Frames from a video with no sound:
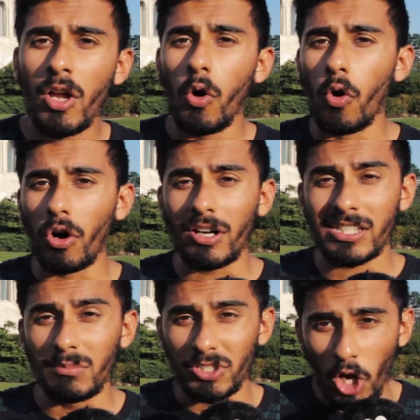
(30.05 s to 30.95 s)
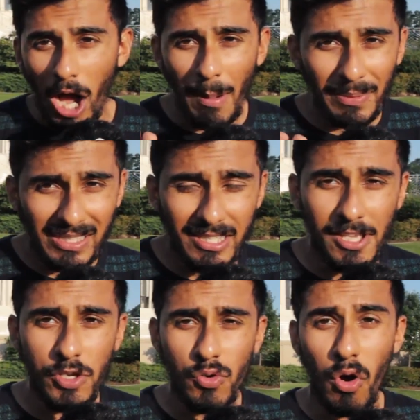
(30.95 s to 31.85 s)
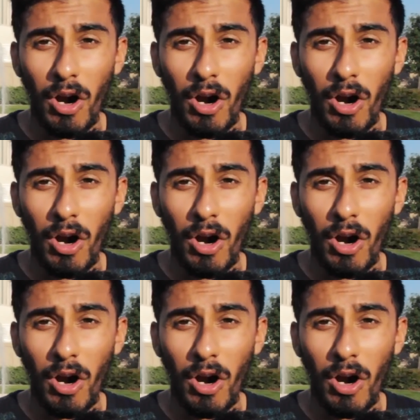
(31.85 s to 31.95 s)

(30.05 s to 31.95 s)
or some topics that you